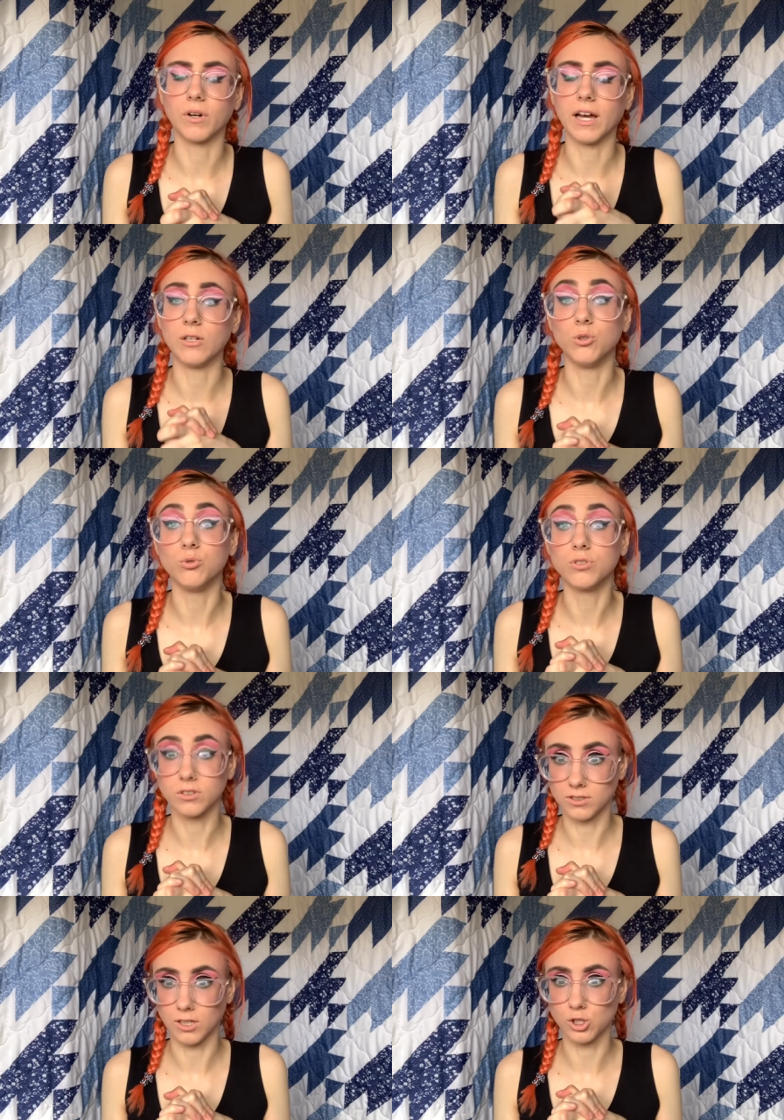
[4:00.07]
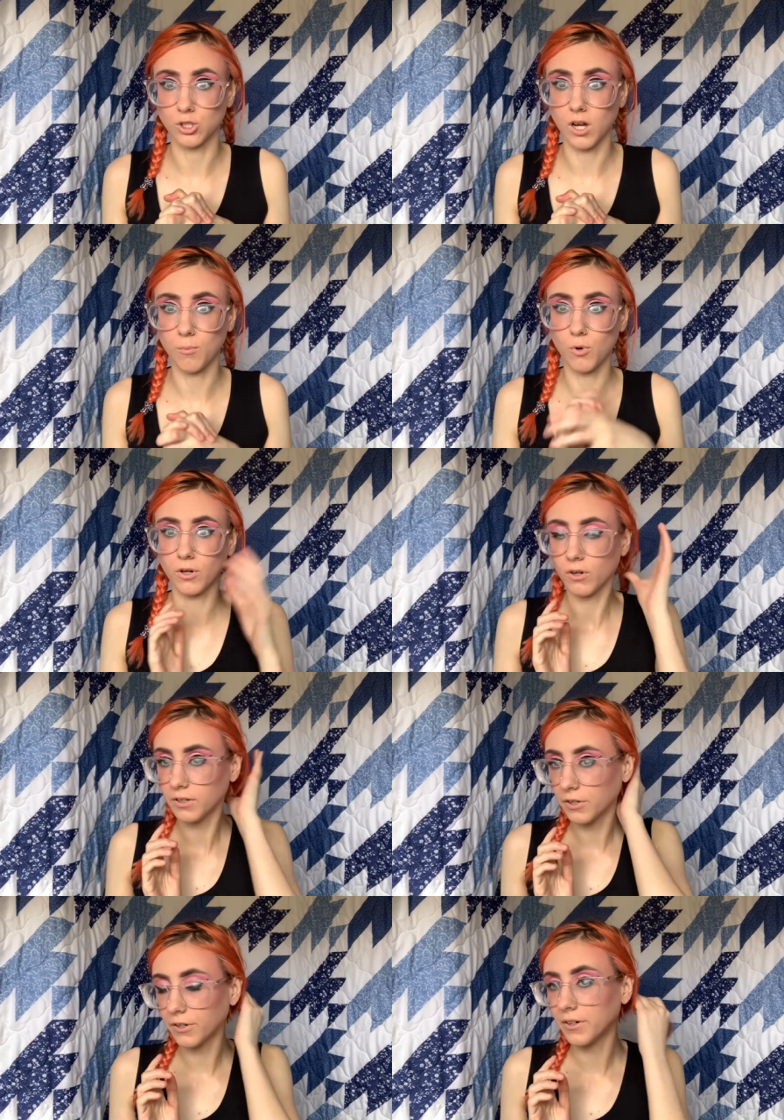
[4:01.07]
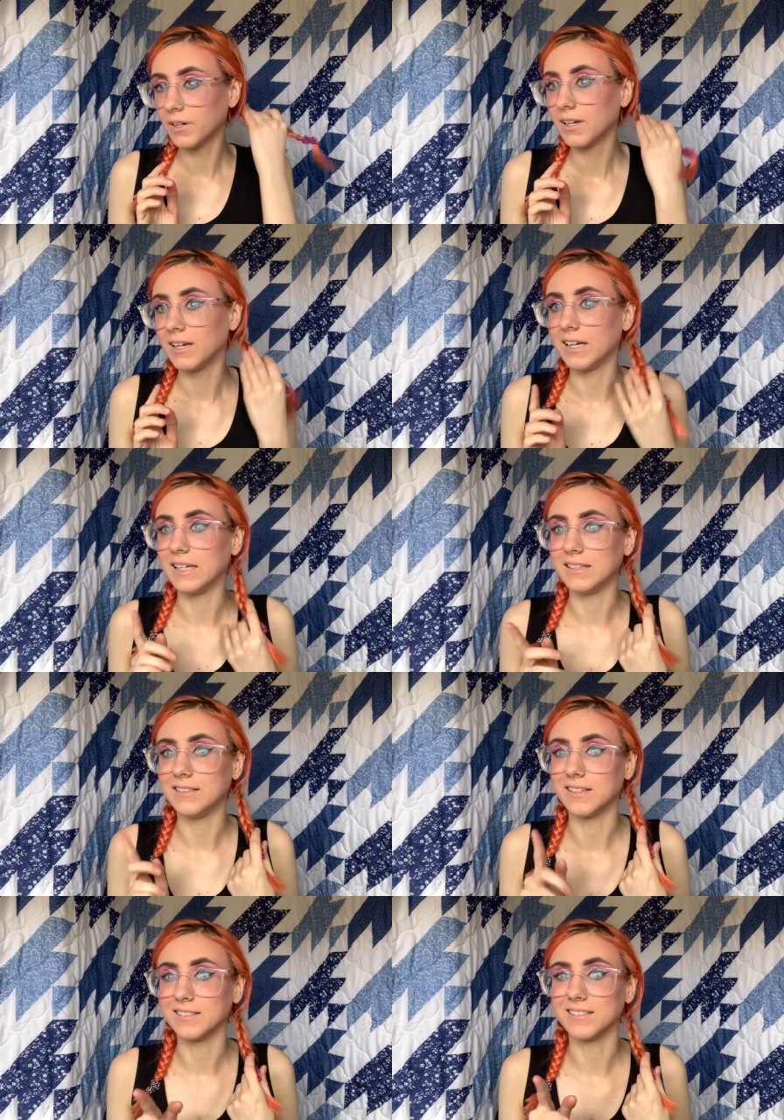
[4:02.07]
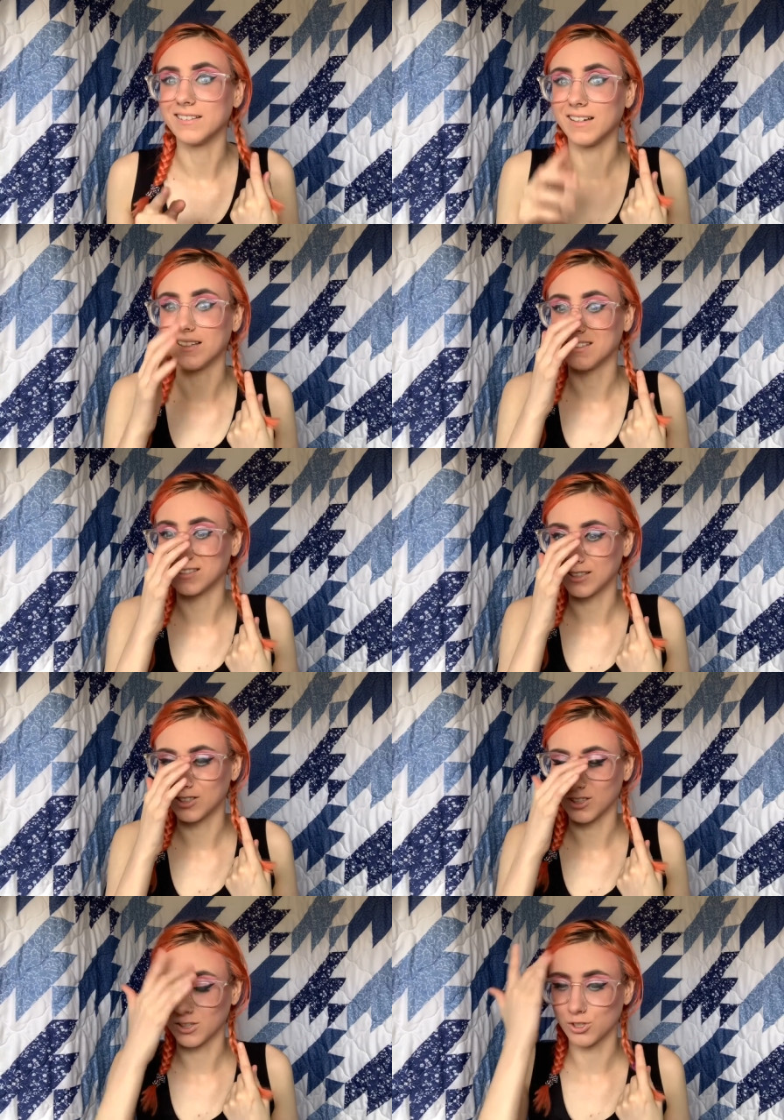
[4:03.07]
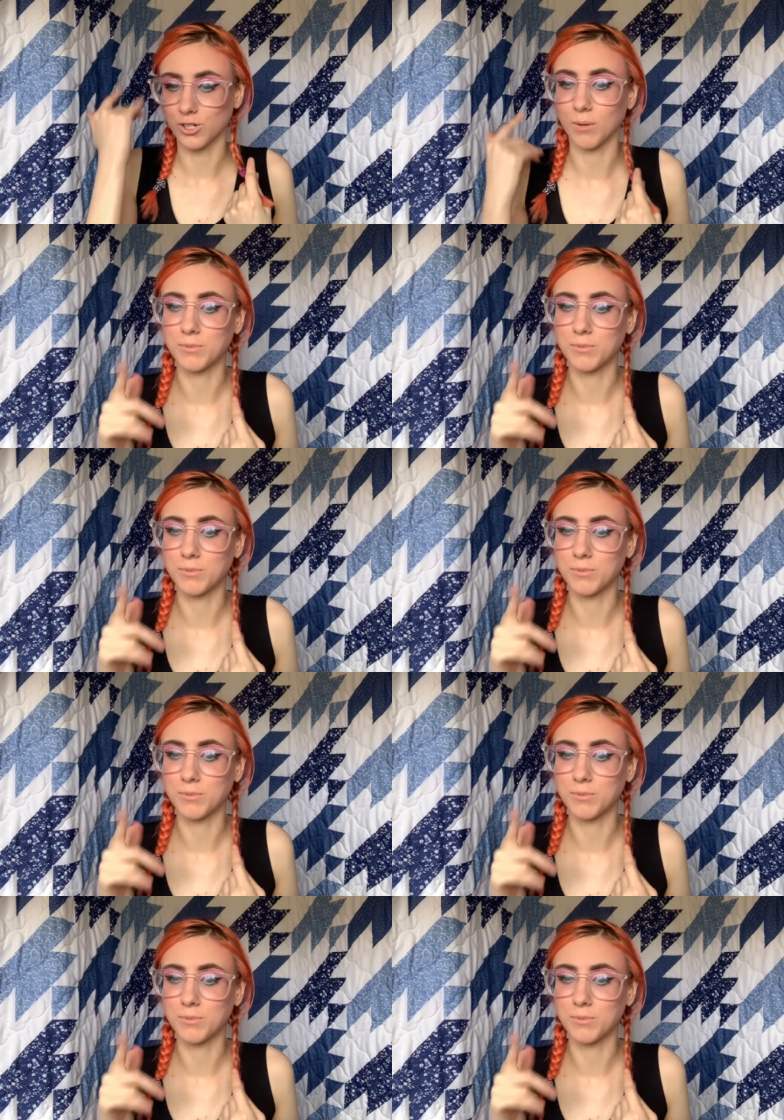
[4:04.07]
I use the suction cup one on here, it doesn't like to say suction cup